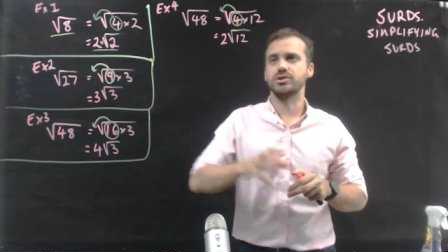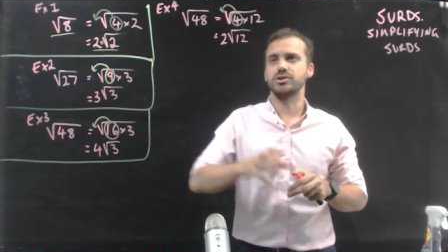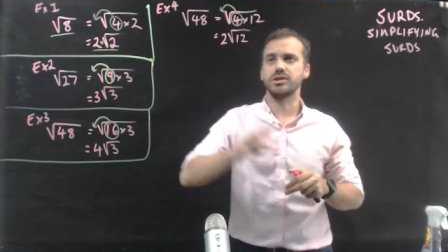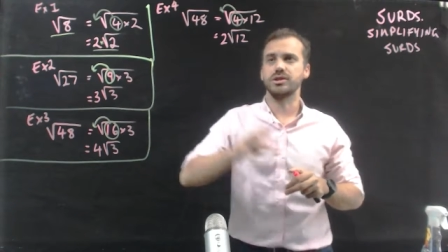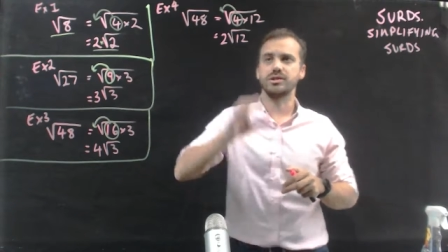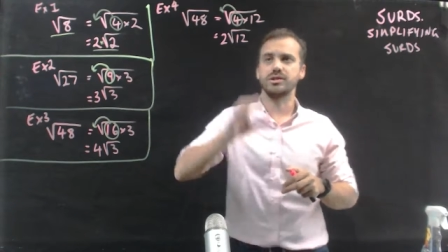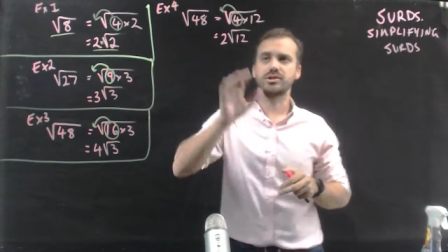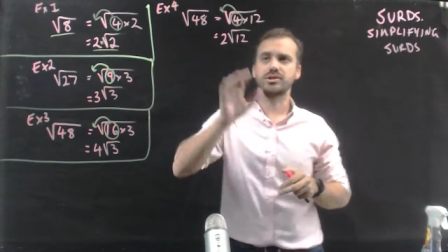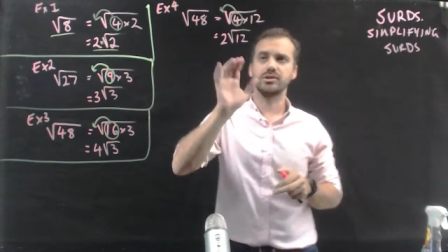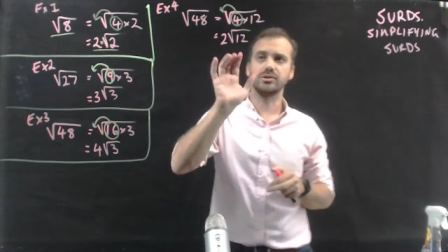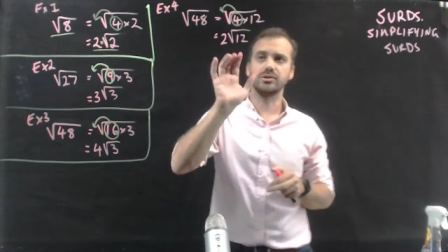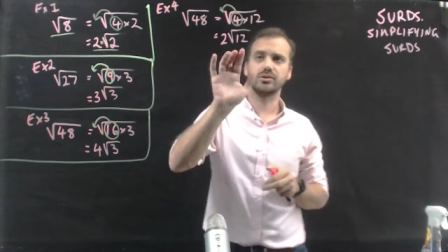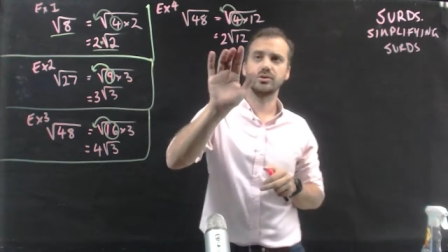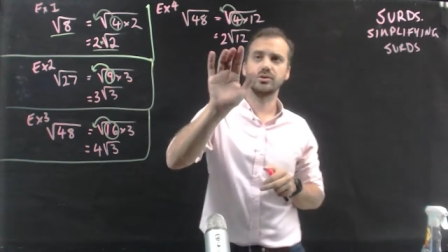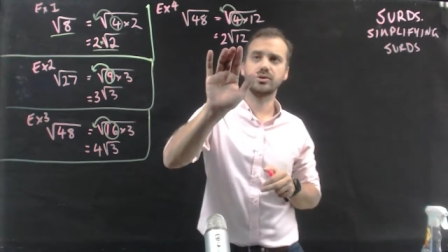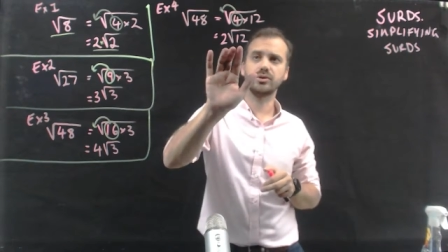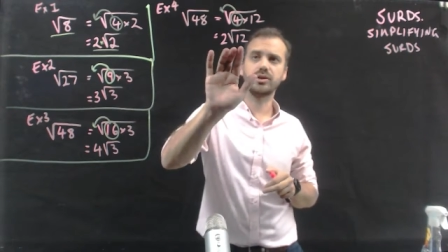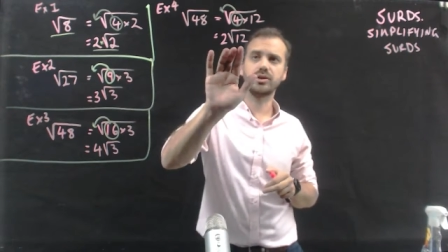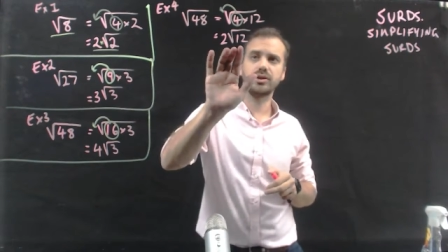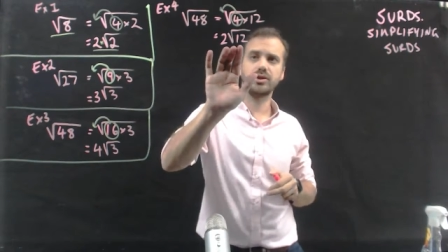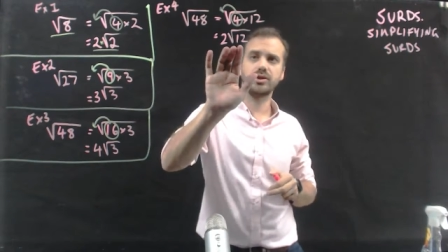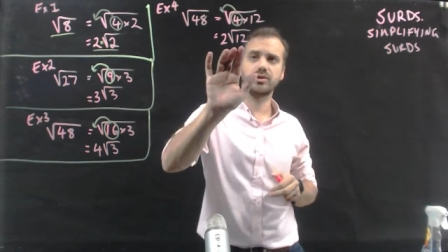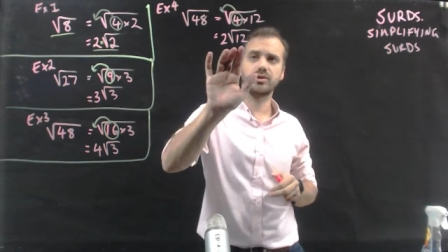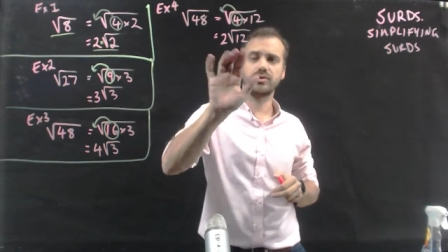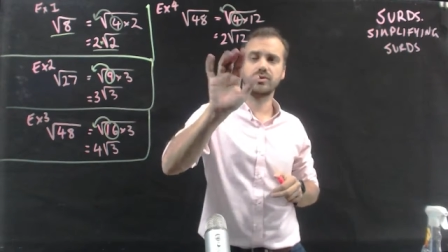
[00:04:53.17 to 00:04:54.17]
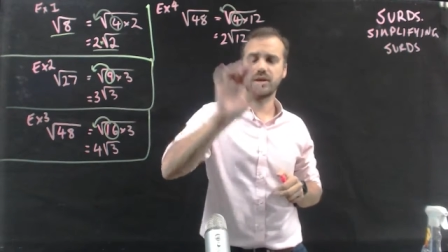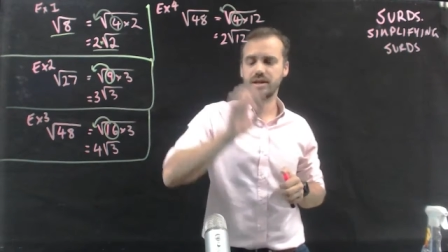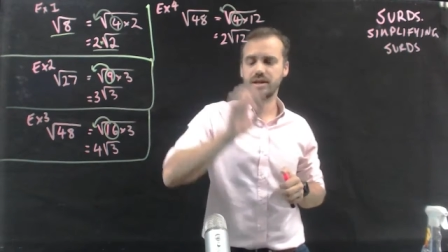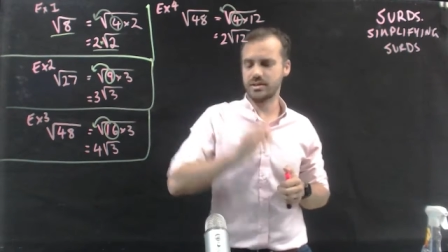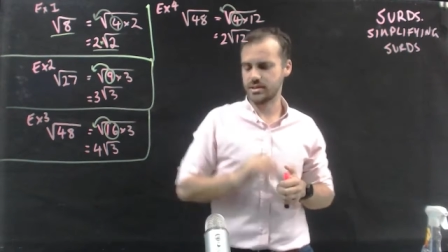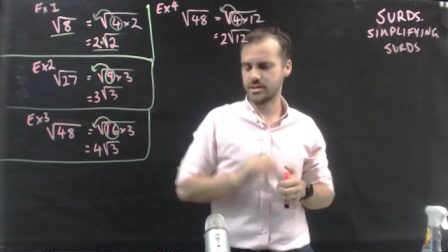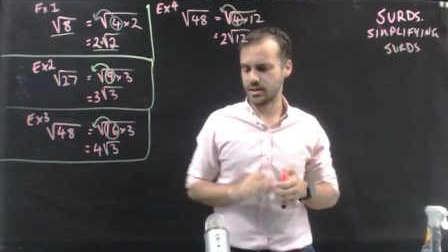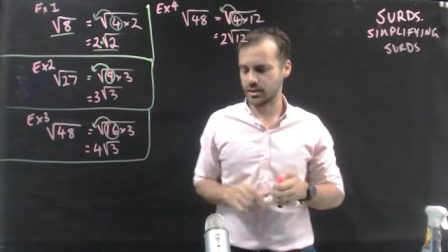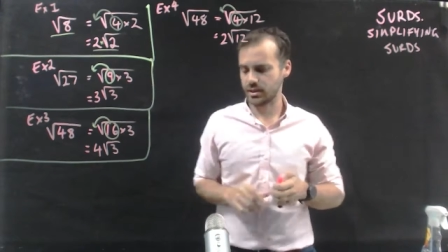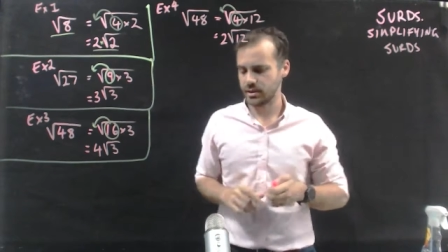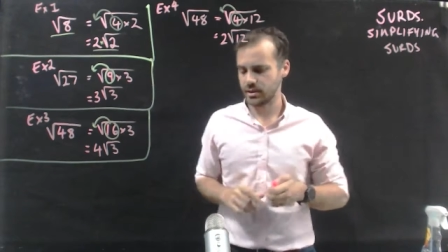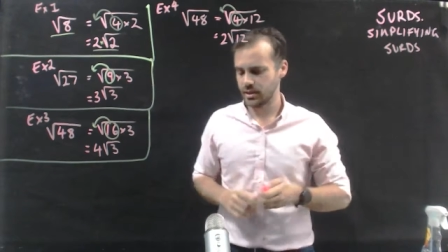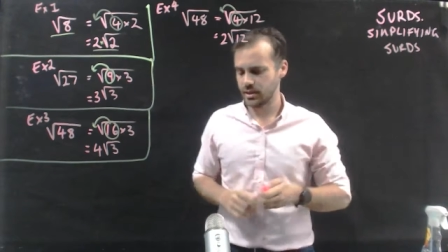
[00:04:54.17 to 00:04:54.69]
you need to look at your
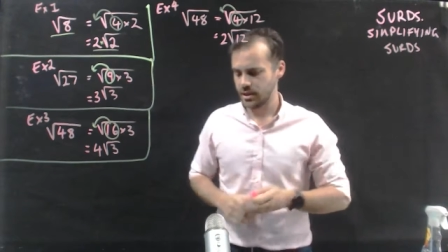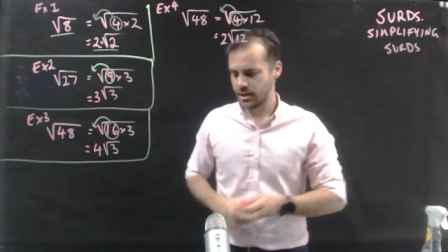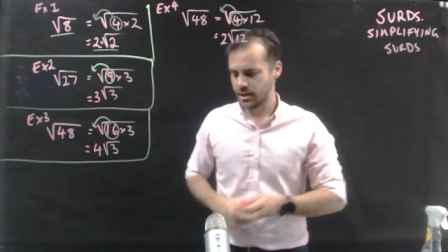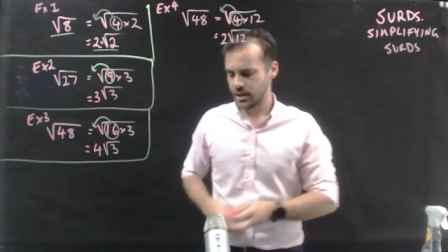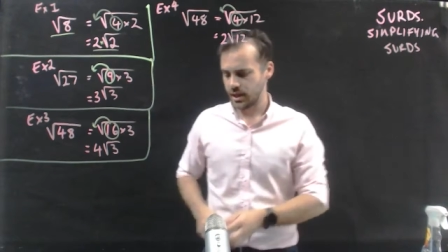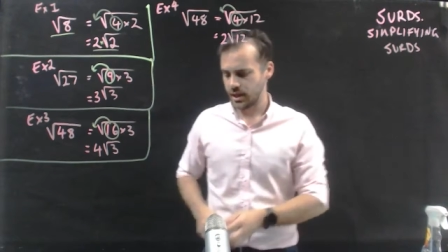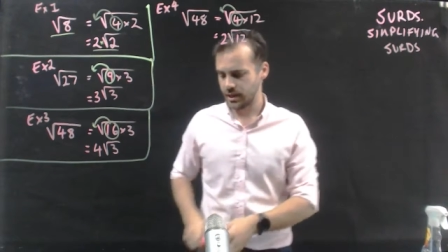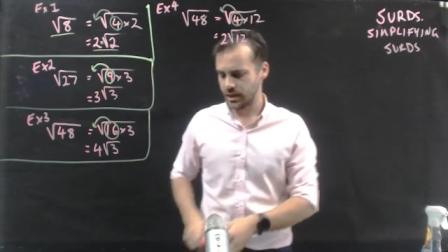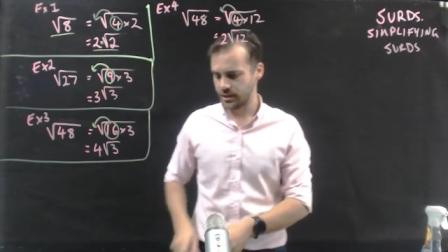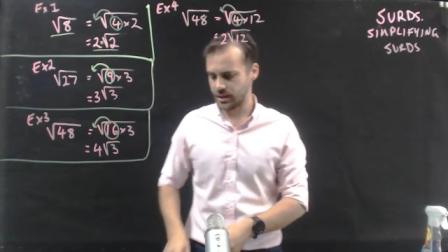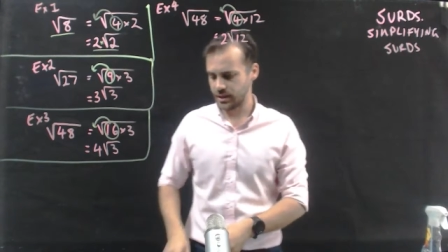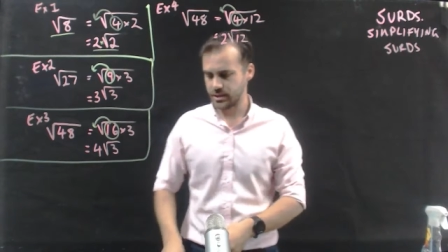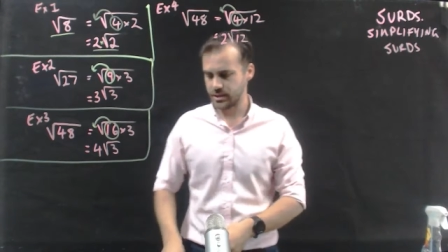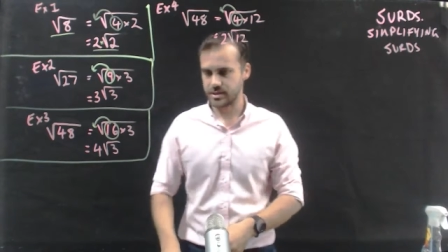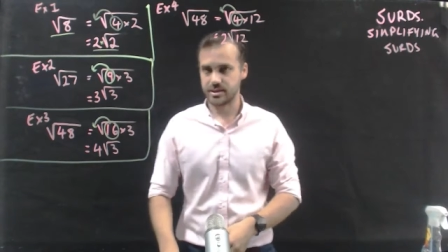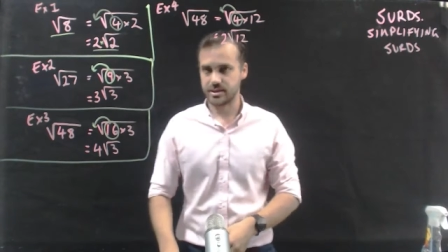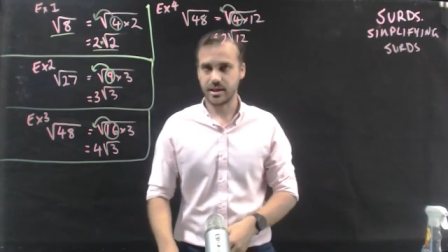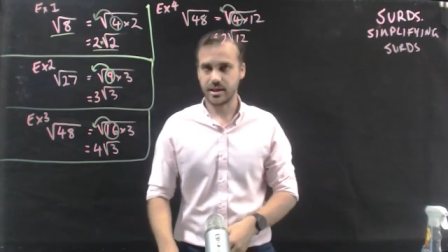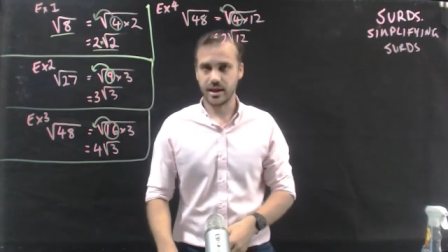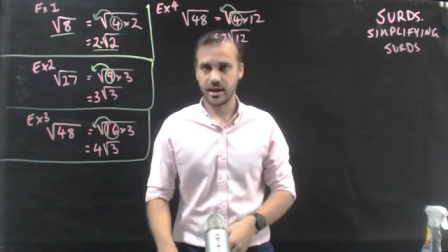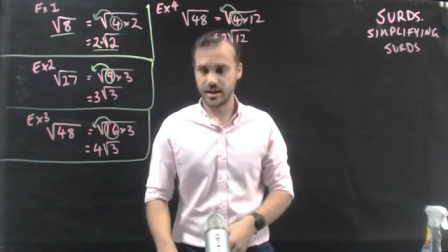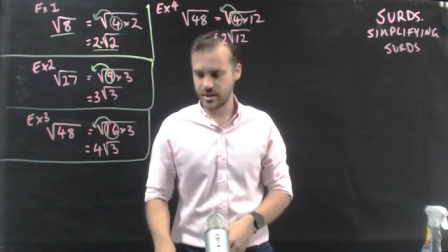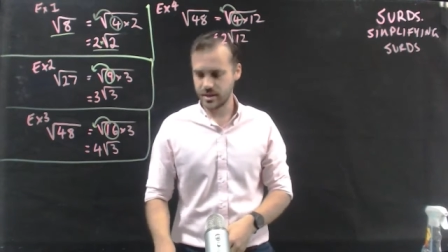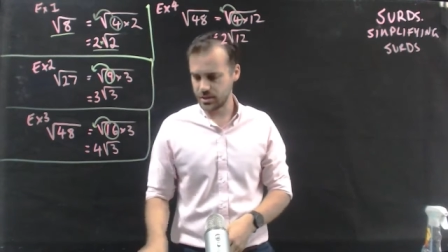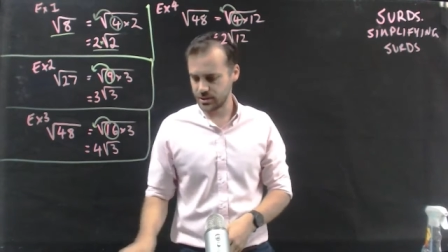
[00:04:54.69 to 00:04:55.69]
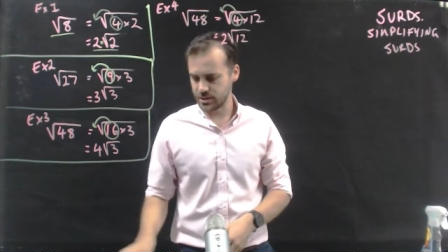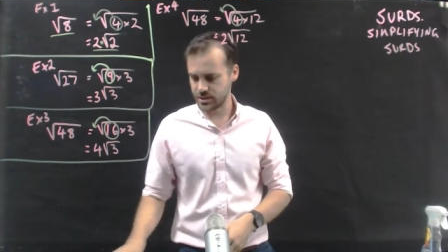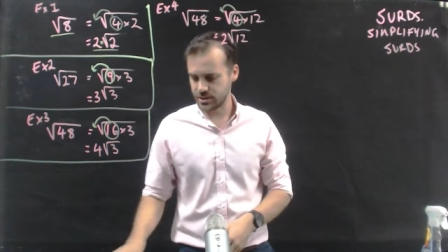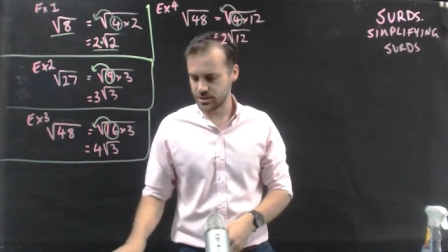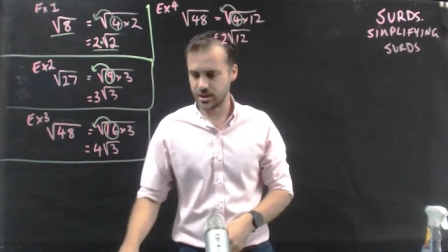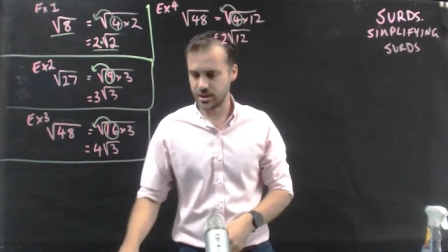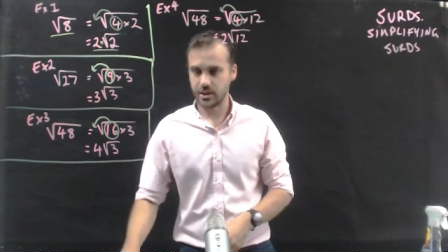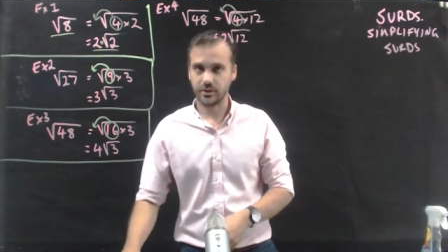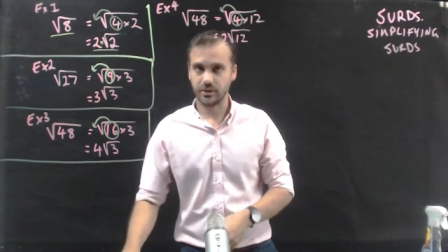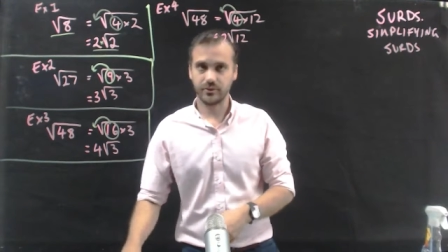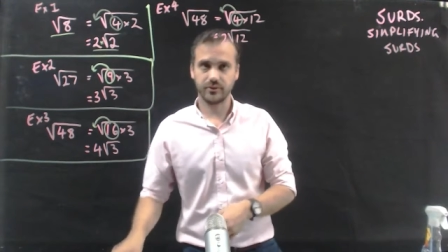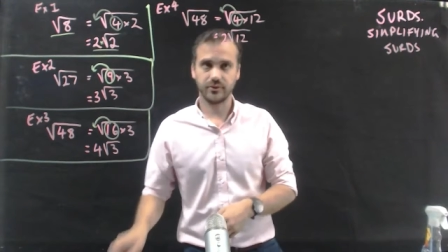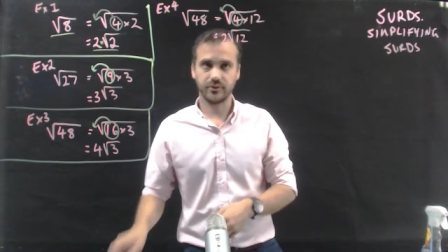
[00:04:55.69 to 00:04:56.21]
answer and then say to
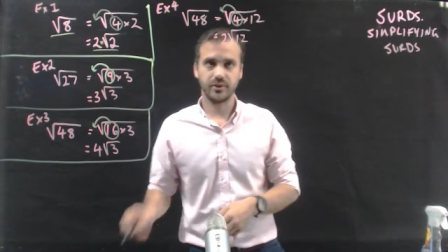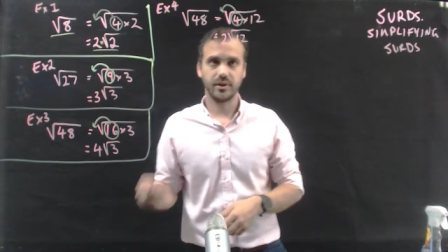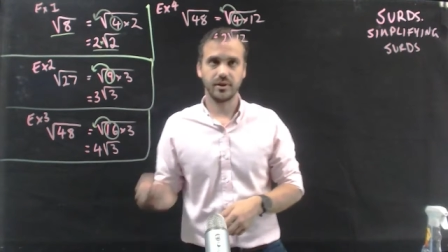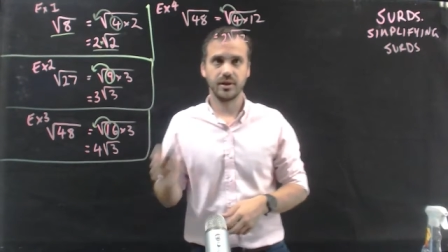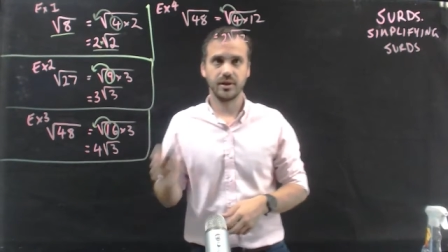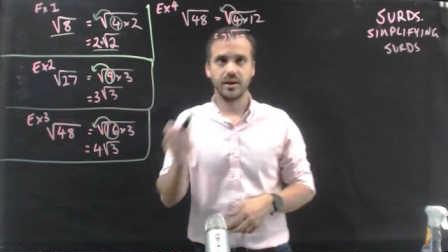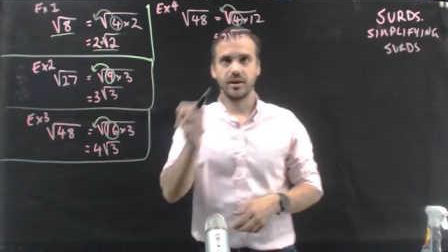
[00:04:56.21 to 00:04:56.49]
yourself,